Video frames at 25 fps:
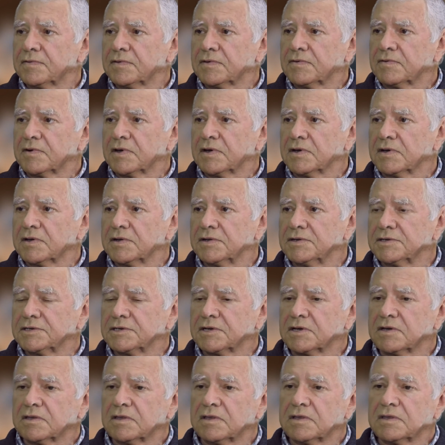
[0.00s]
the road
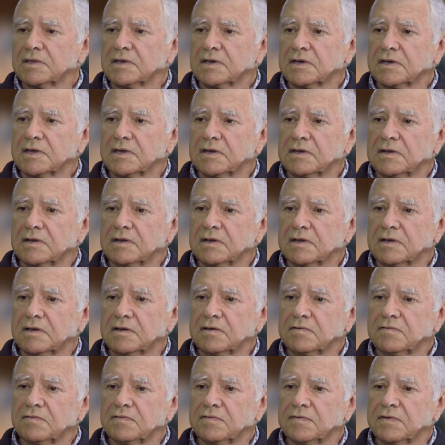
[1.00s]
so that they can
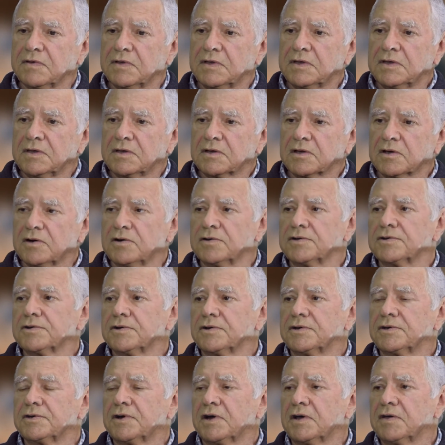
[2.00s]
have
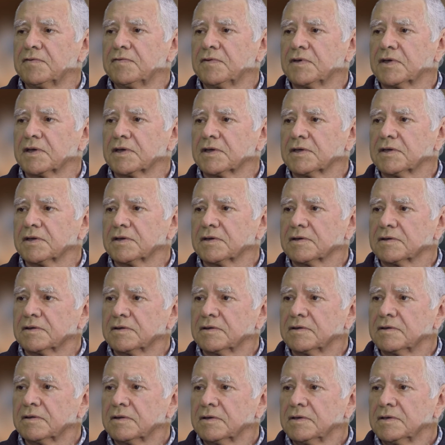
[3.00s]
contra traffic. You
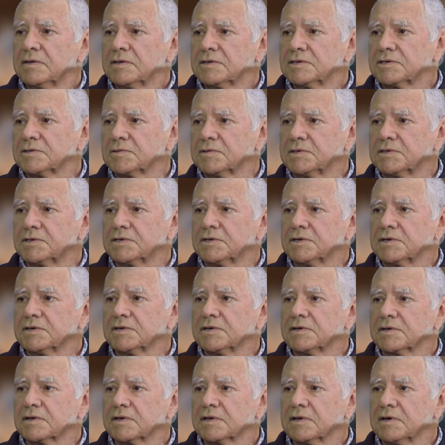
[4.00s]
can switch it
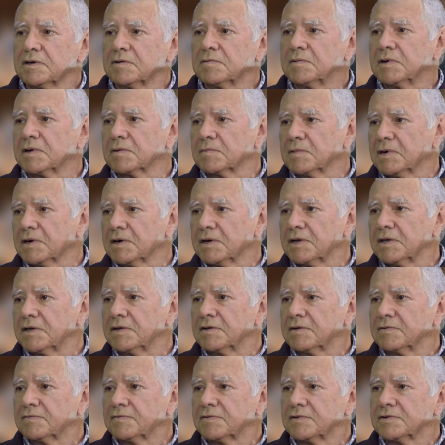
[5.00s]
and go one
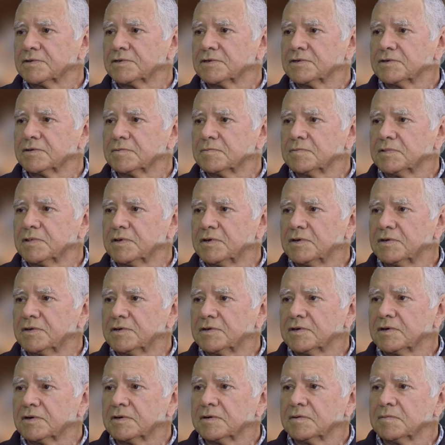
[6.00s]
way for a certain period of
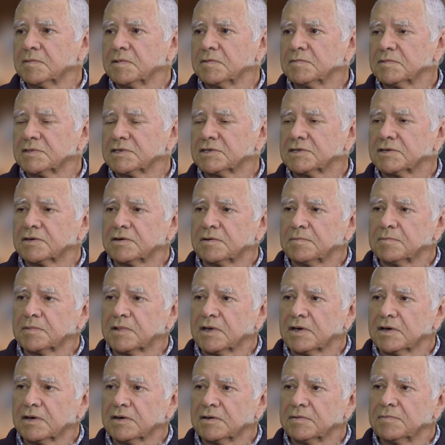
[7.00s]
time on a
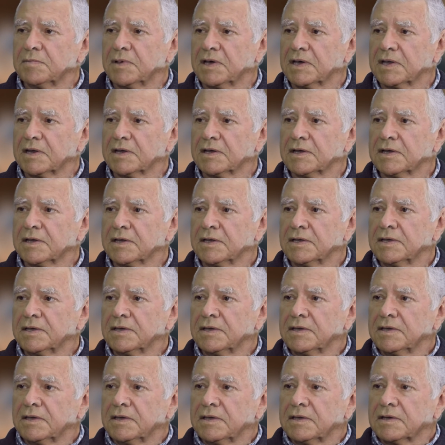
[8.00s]
stop-go banner
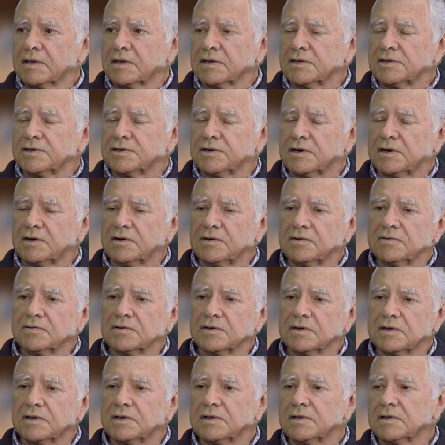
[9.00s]
control
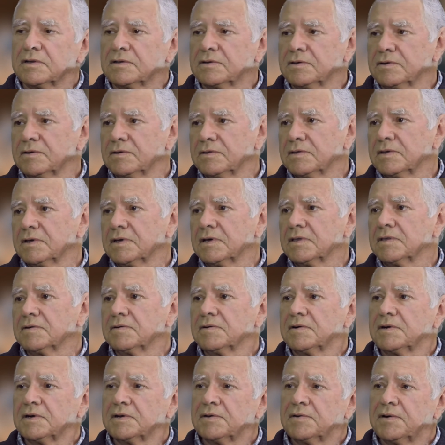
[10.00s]
and turn the other
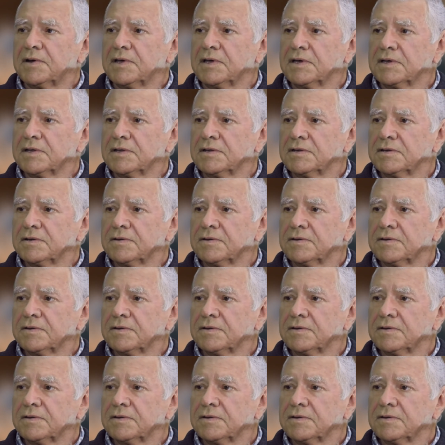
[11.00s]
way around.